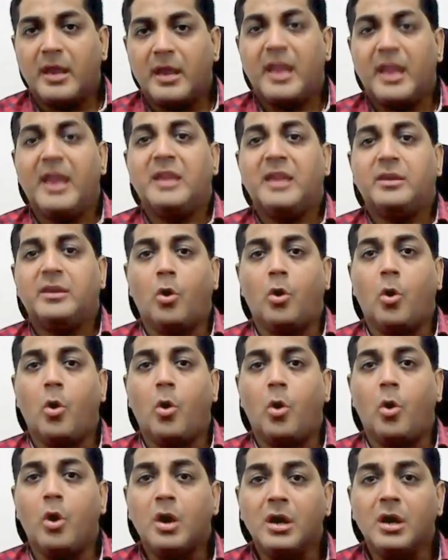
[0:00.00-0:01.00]
aid
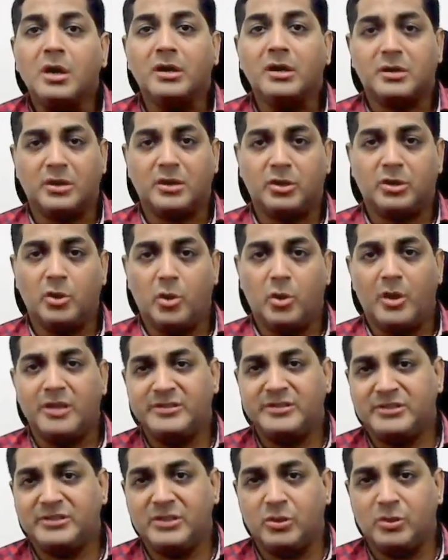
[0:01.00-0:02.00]
or hurt your
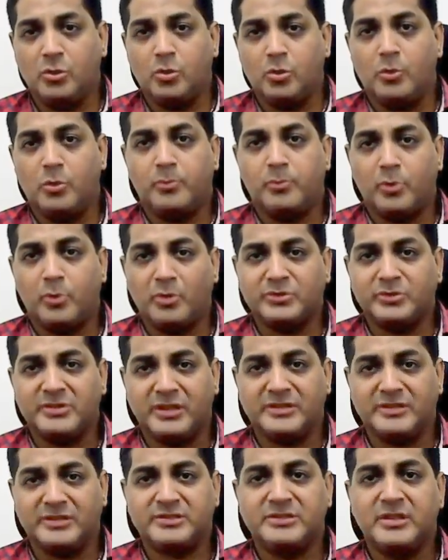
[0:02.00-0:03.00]
SEO
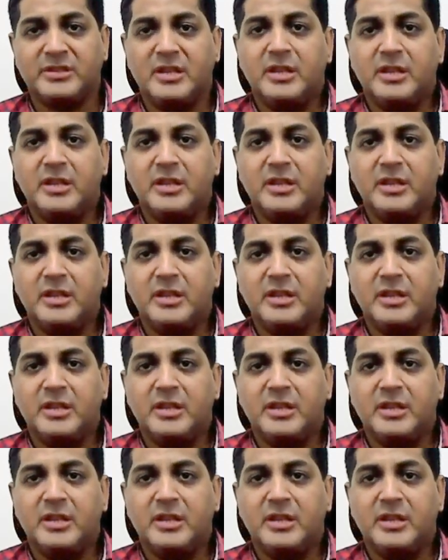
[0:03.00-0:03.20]
process?